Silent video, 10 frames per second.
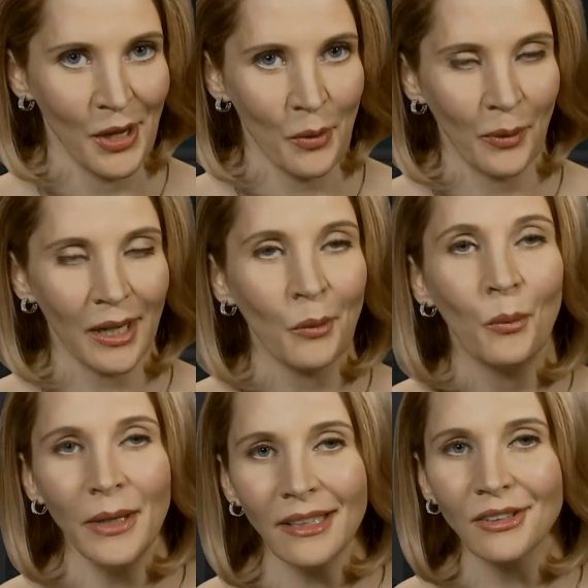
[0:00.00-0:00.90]
where
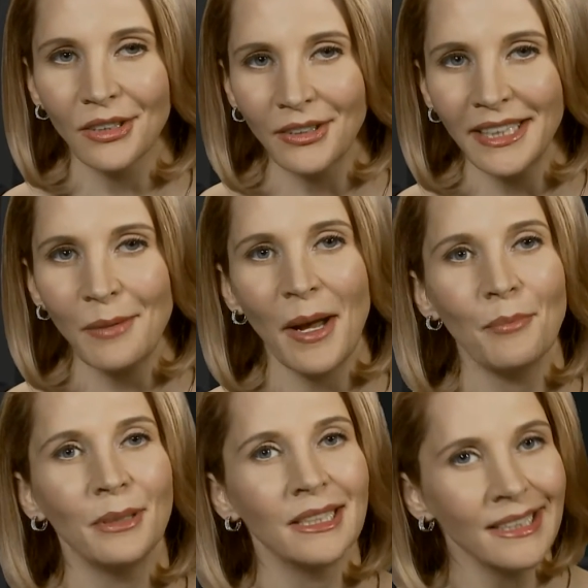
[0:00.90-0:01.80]
we are learning about
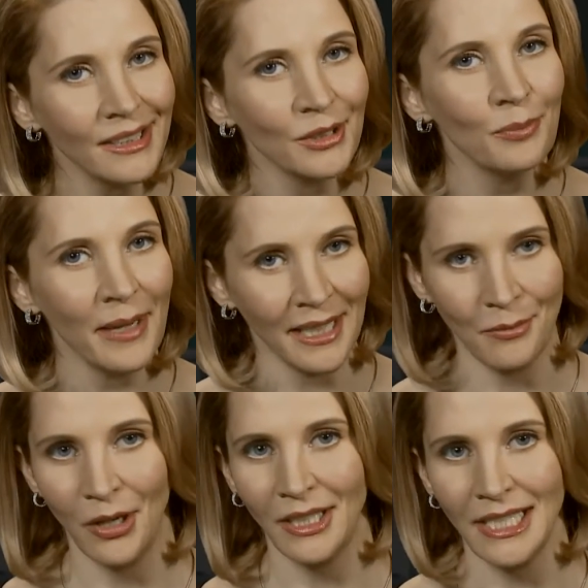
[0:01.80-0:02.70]
political betting
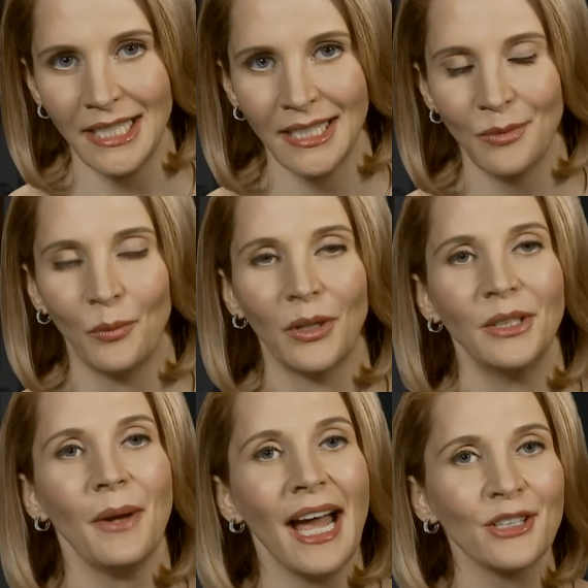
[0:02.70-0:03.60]
markets, where you
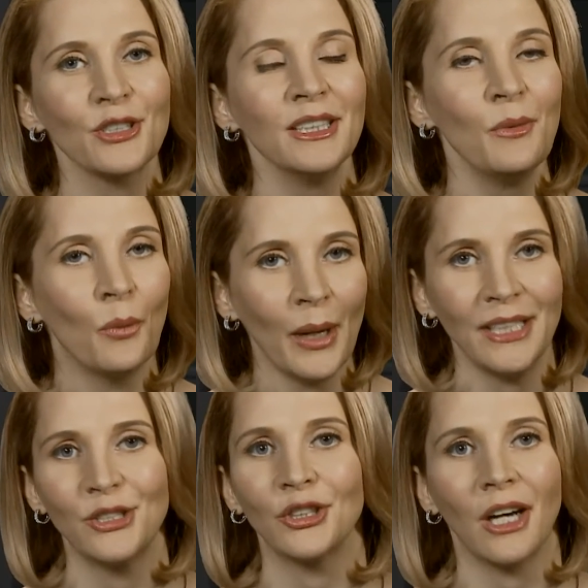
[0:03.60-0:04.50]
actually
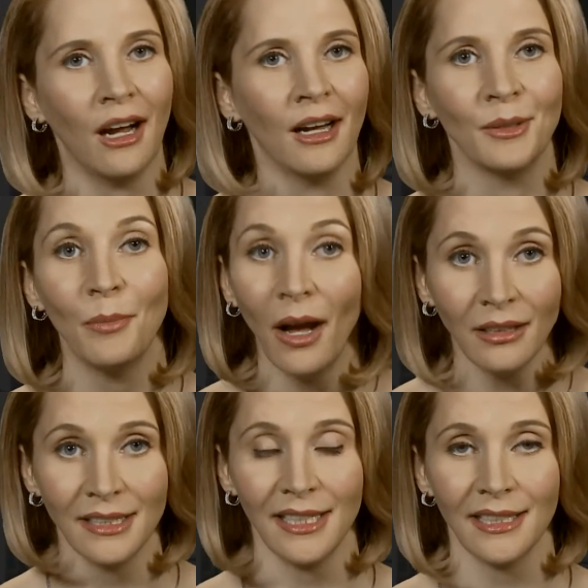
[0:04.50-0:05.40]
wager on
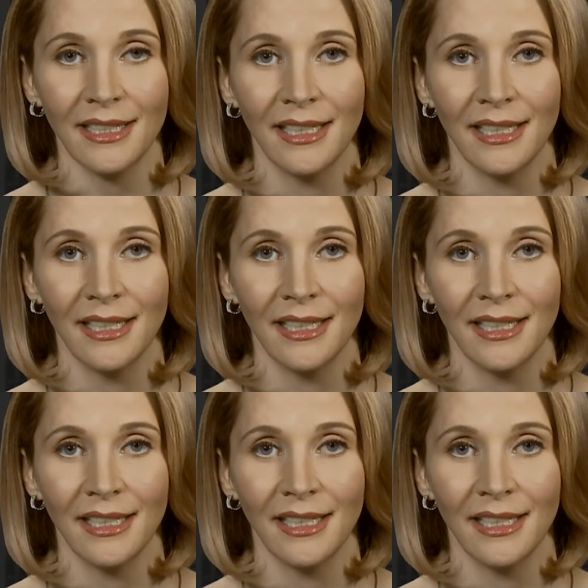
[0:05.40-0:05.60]
politics.